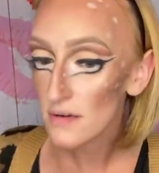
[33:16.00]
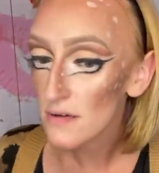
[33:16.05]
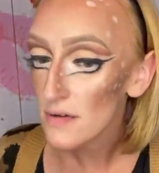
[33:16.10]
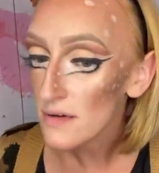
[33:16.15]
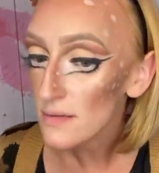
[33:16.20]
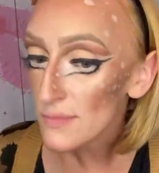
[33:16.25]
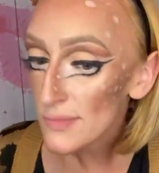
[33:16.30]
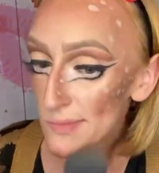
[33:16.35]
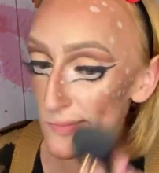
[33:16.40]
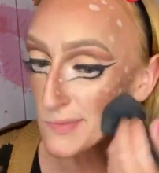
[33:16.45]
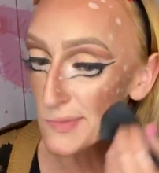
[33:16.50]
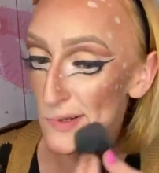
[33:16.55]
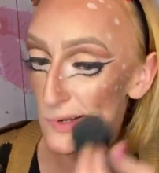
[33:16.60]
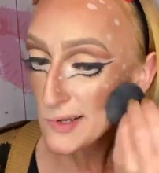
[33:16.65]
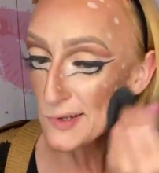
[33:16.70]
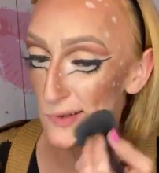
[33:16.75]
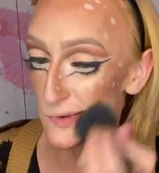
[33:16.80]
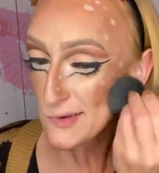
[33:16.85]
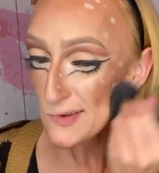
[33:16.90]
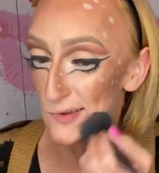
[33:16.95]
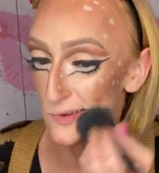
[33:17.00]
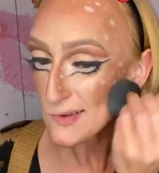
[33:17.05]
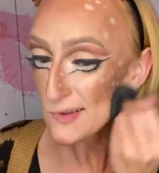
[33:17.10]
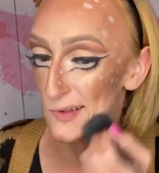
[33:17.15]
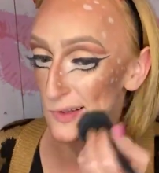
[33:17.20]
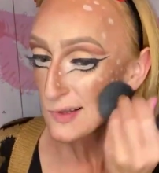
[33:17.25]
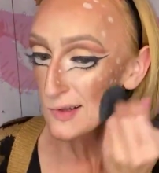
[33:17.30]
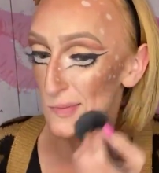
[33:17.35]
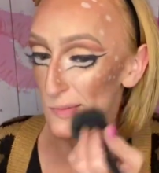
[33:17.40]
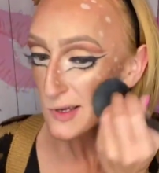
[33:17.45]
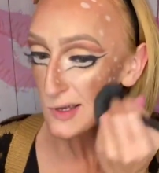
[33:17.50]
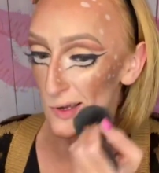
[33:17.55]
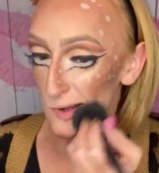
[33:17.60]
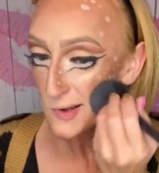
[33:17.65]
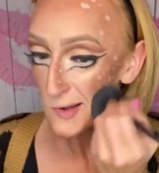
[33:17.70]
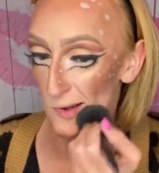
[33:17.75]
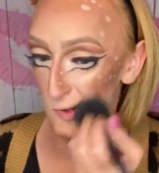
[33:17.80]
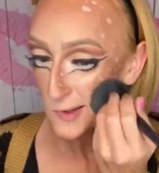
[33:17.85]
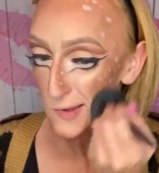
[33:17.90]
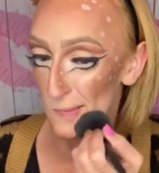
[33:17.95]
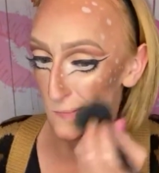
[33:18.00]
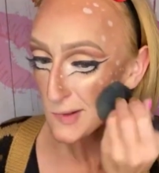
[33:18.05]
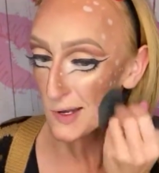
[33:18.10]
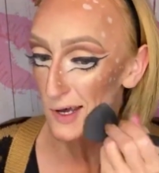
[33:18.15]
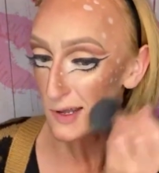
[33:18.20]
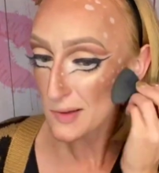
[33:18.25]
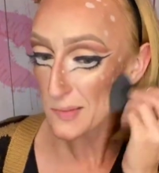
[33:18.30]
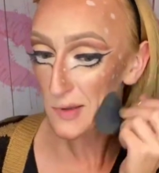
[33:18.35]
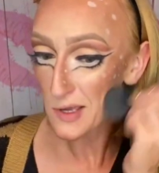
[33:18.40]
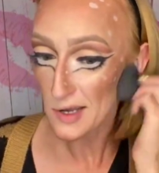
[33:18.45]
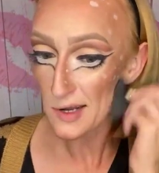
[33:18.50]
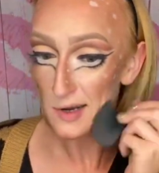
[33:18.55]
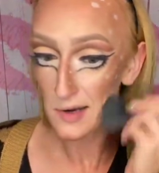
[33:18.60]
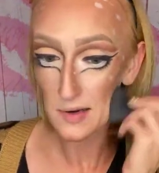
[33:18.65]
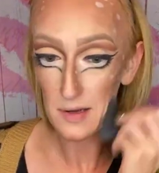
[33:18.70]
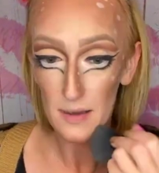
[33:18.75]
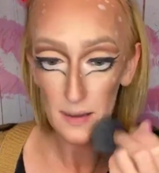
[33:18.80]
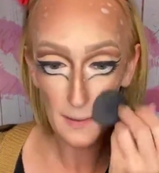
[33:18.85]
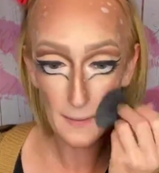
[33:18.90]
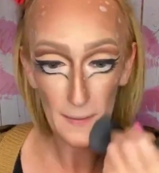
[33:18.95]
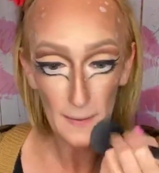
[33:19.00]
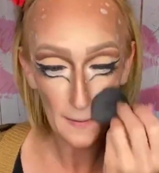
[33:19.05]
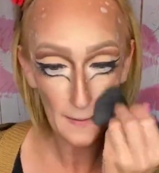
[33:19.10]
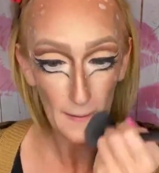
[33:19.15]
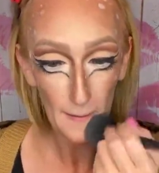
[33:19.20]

I'm gonna blend just a little bit on the bottom here, because